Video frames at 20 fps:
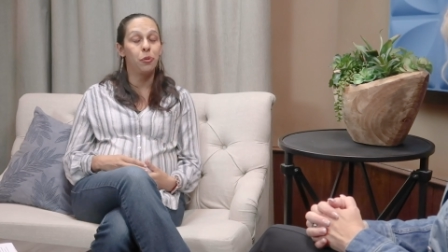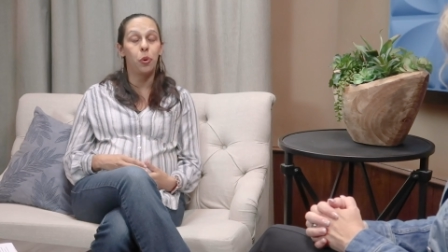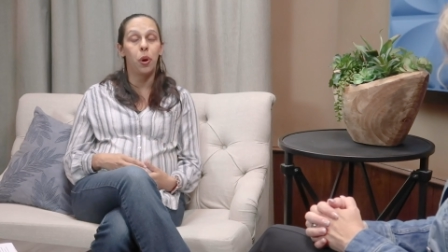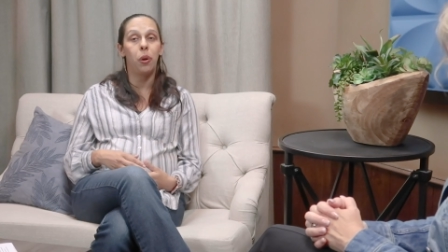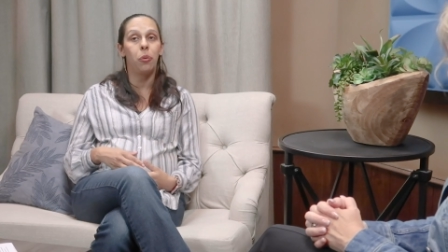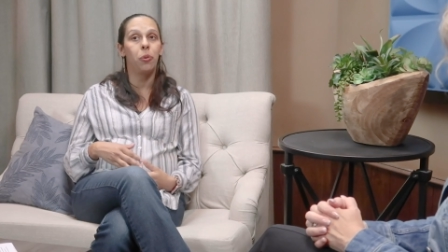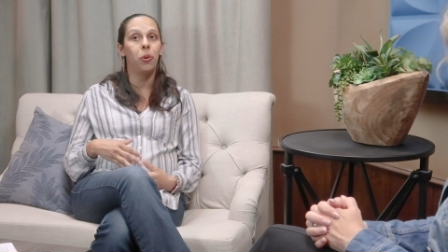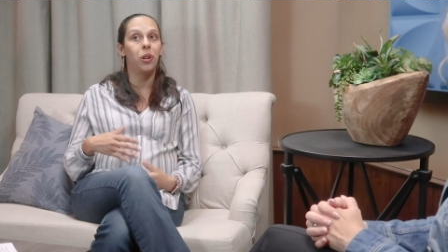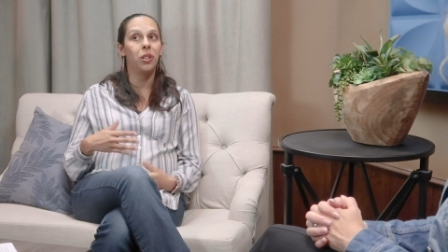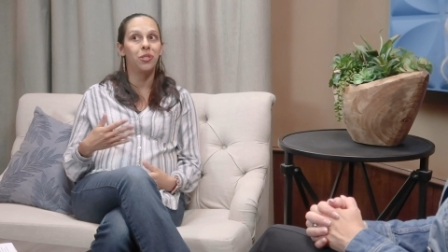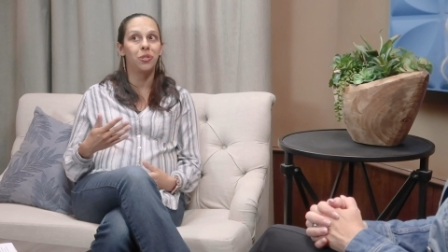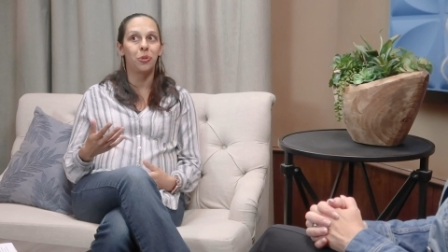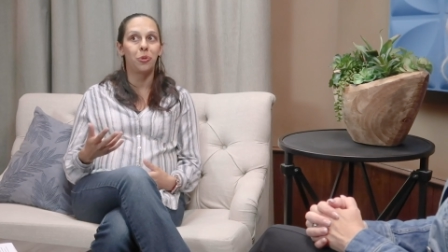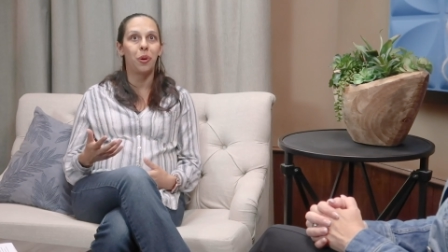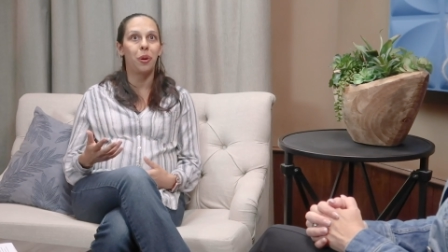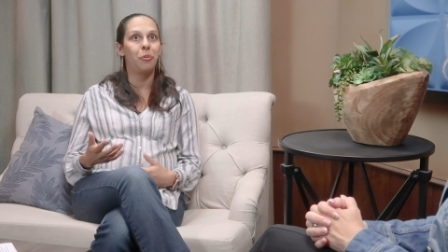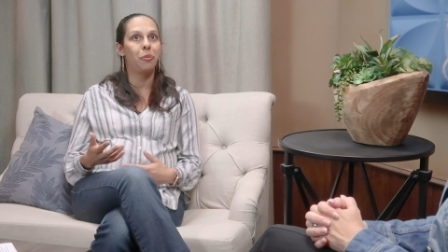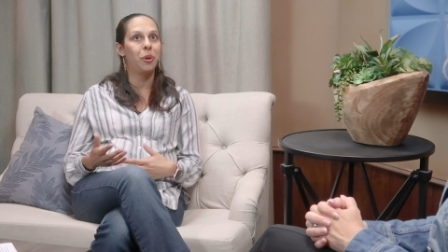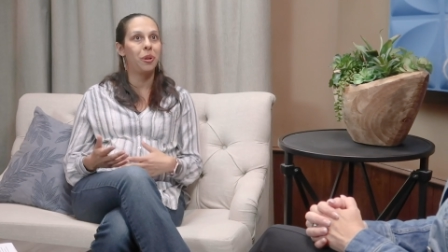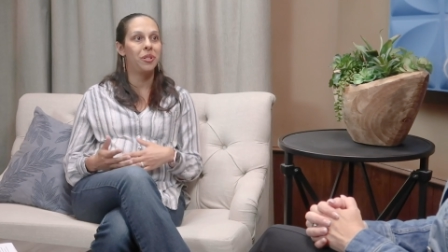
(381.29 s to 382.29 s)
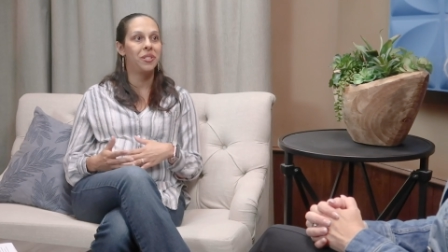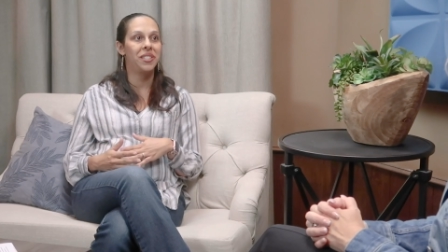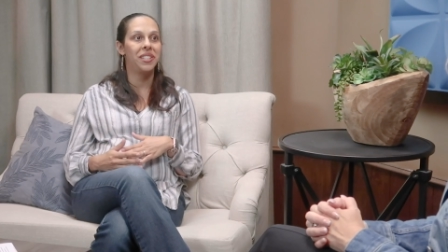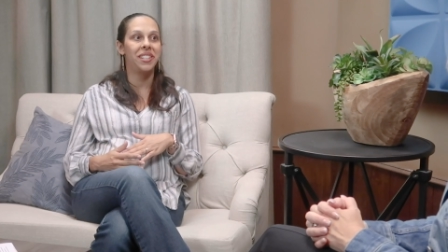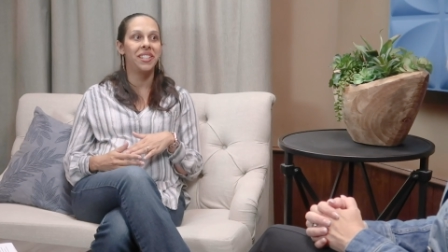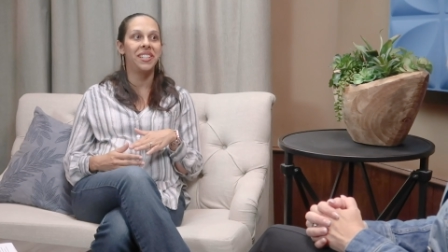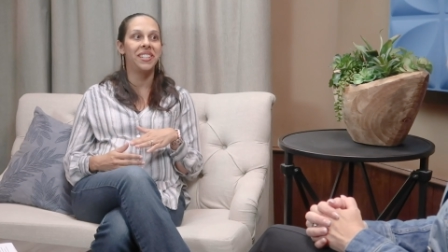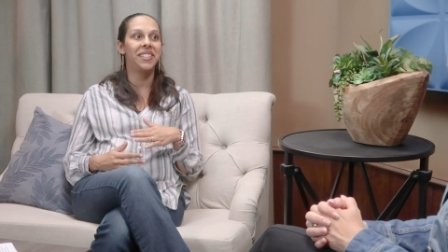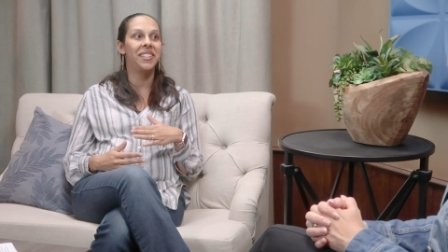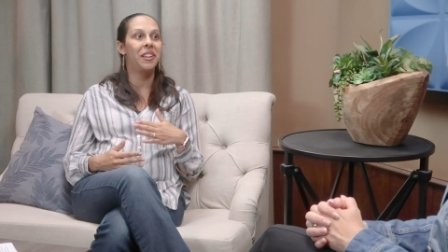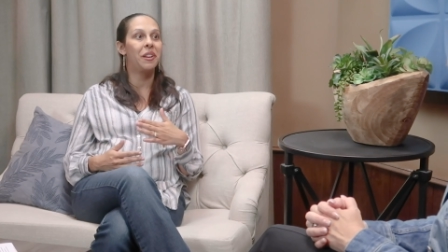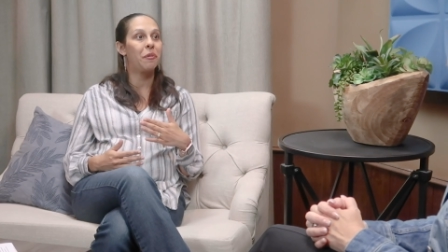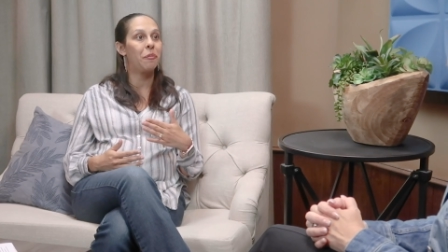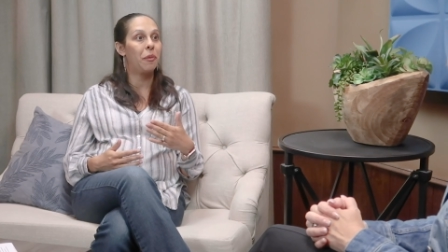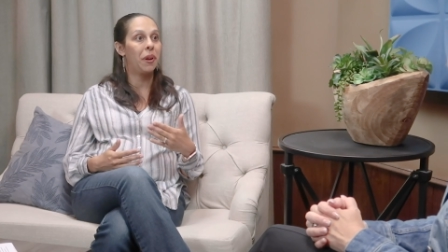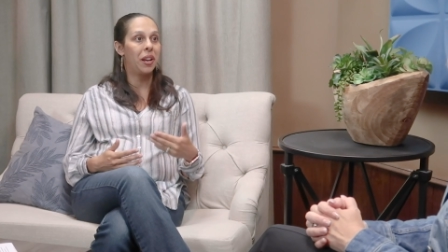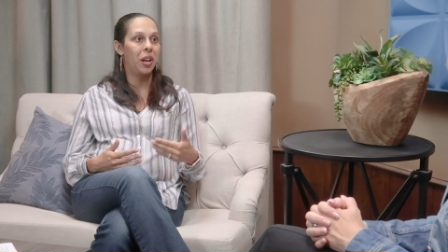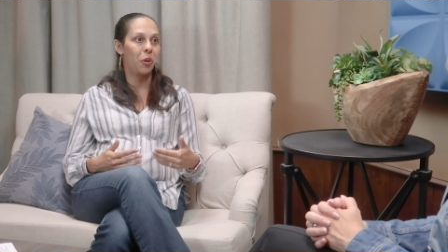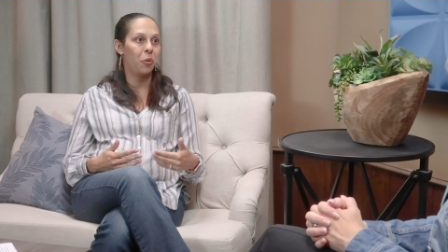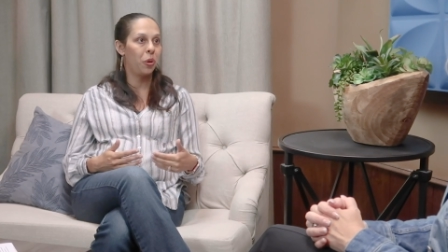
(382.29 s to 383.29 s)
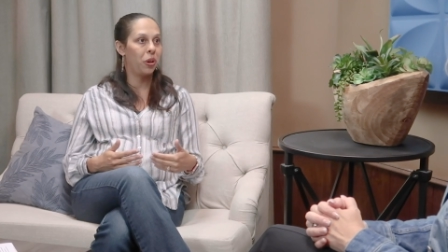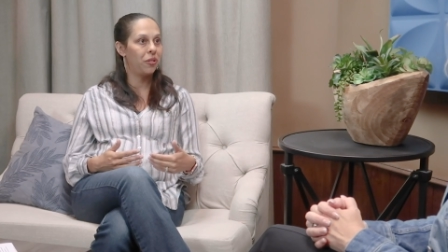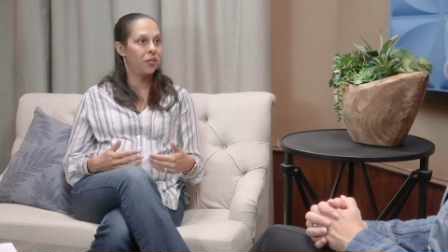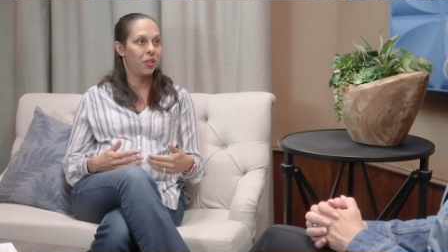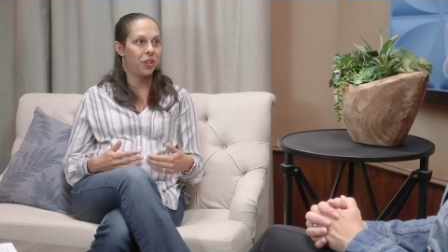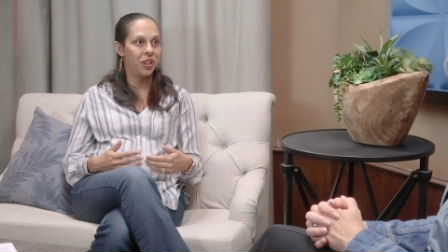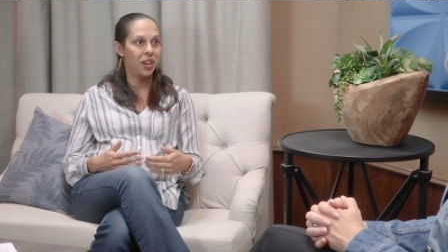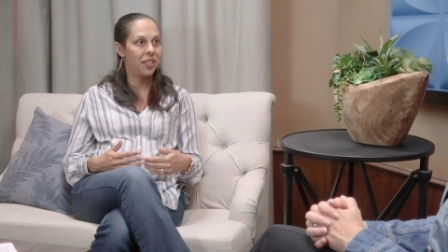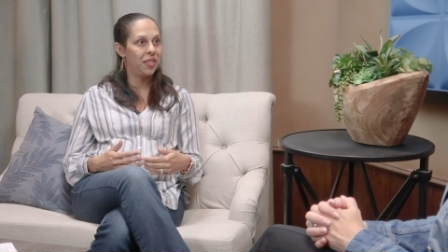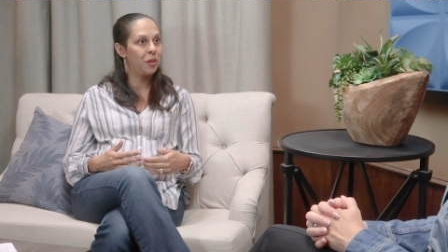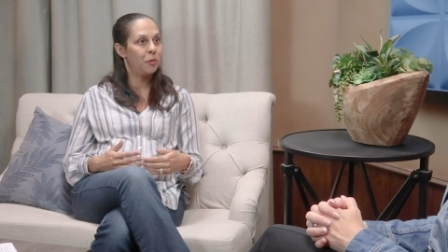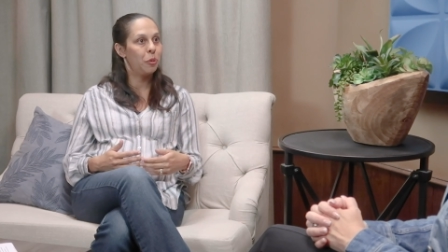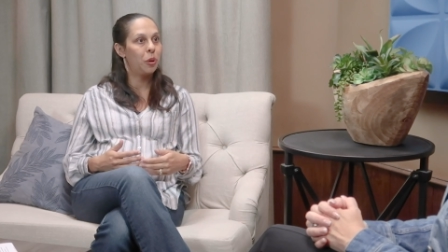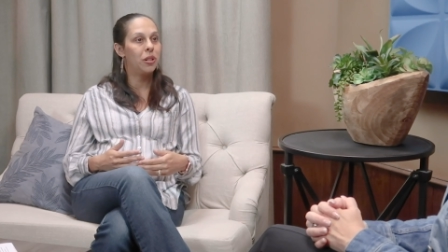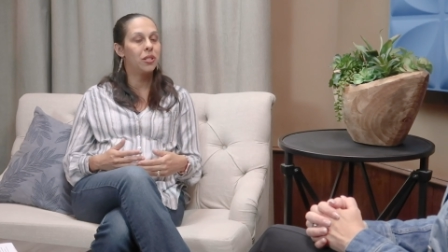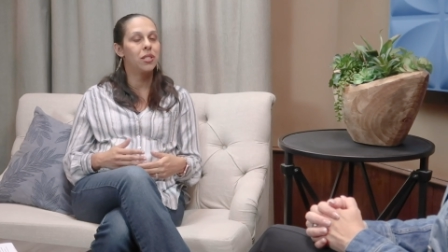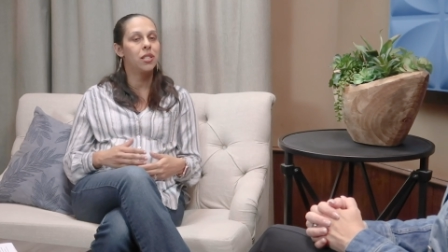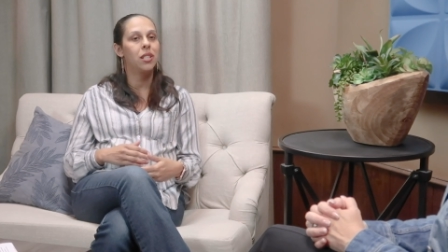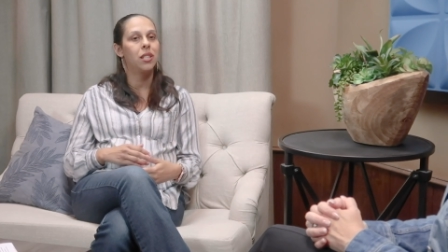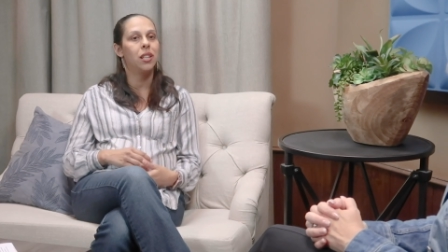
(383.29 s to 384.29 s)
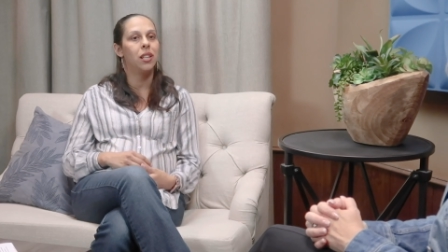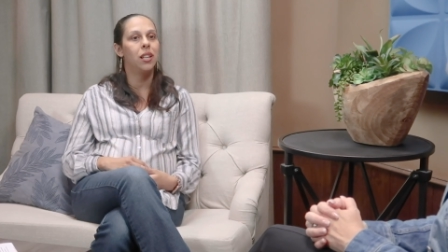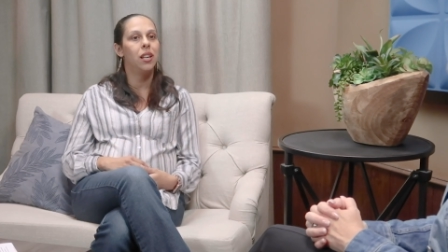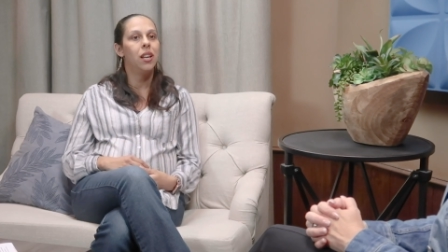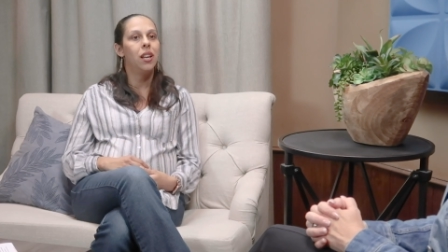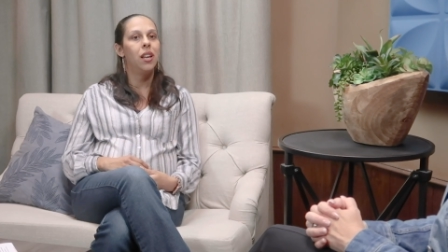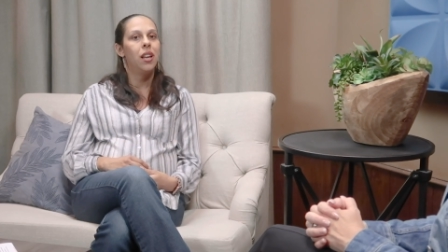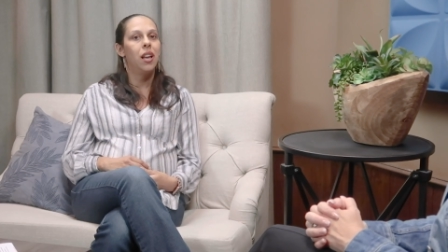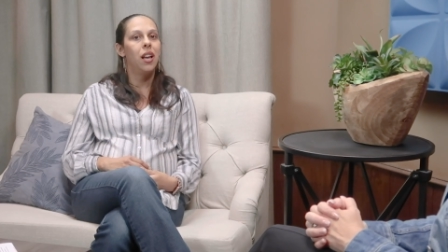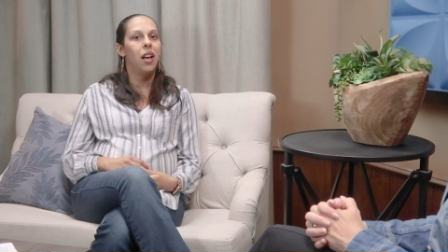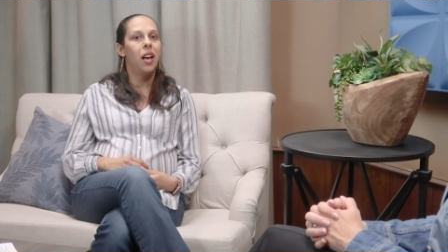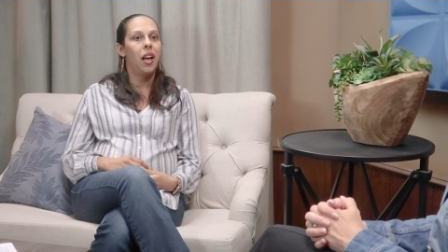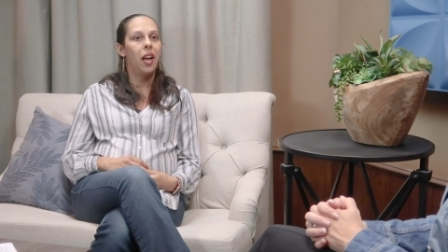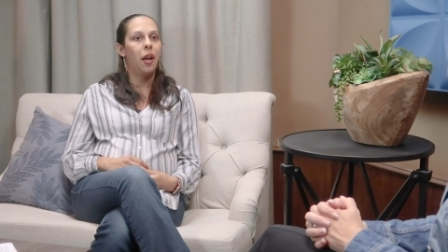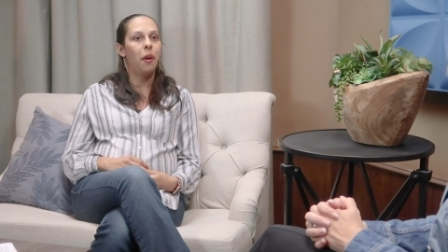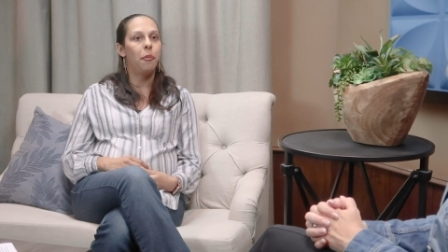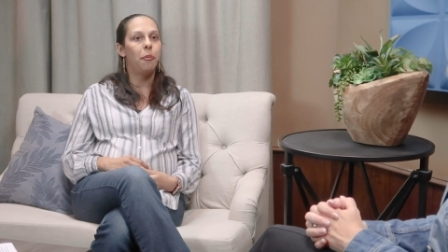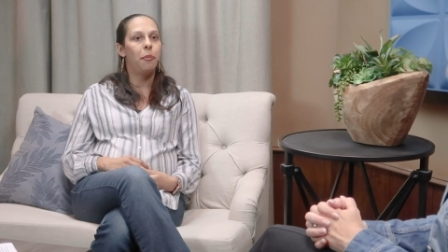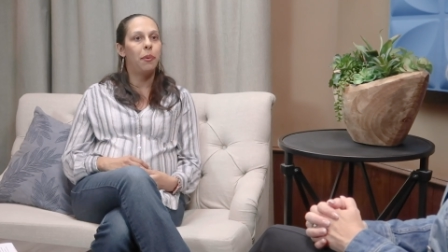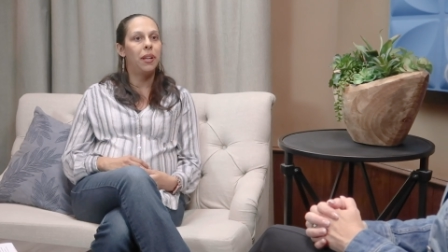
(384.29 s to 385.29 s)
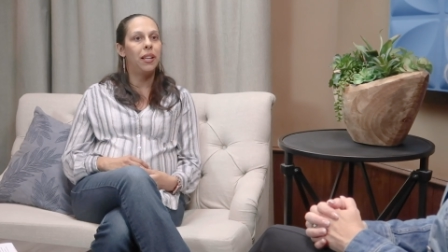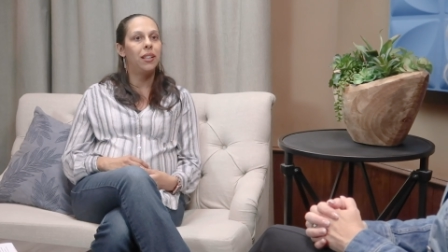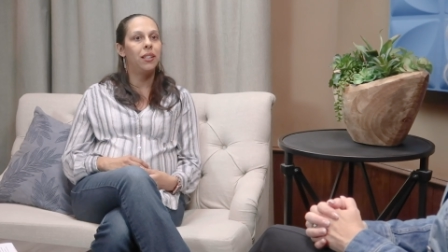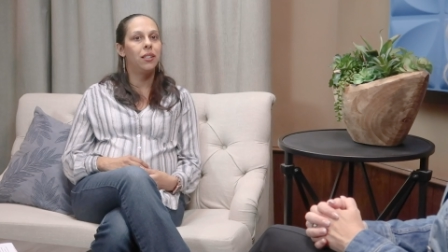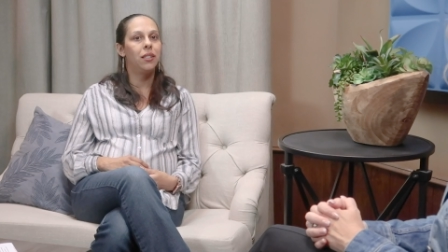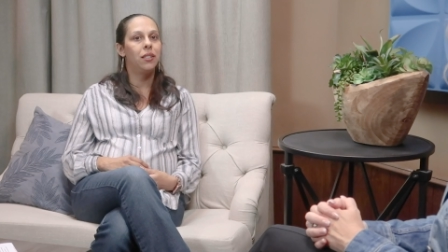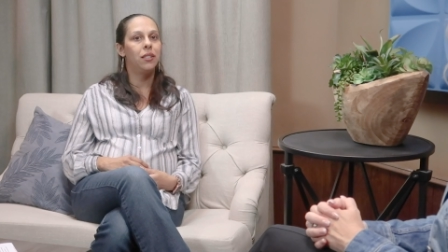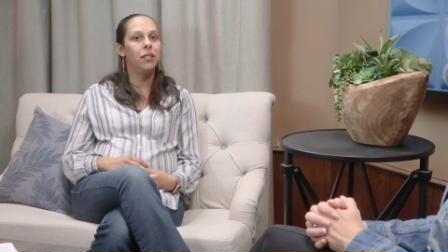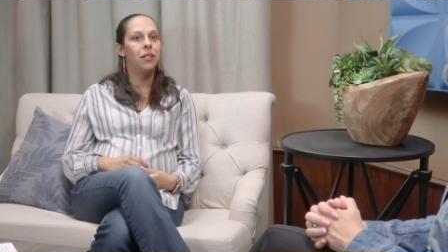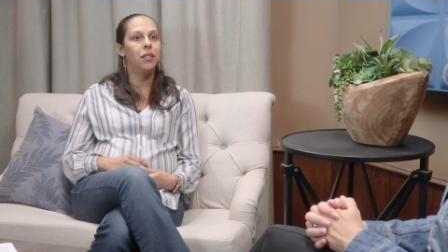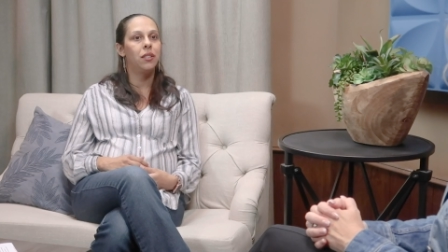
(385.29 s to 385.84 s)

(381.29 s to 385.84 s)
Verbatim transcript: What works for one person might not work for another person, and um, but